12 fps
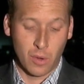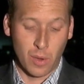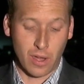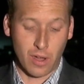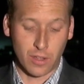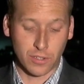
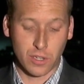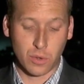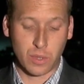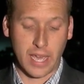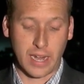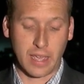while also
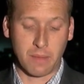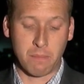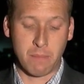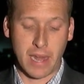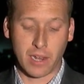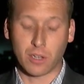getting
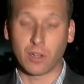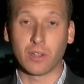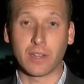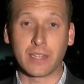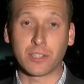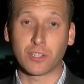
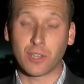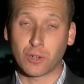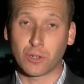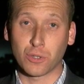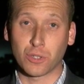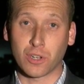medical and
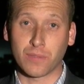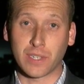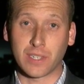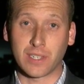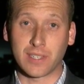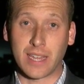social
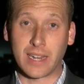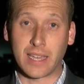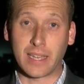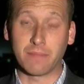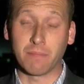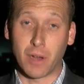services they
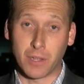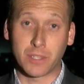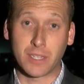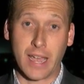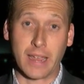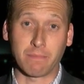need on
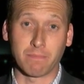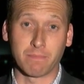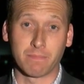site.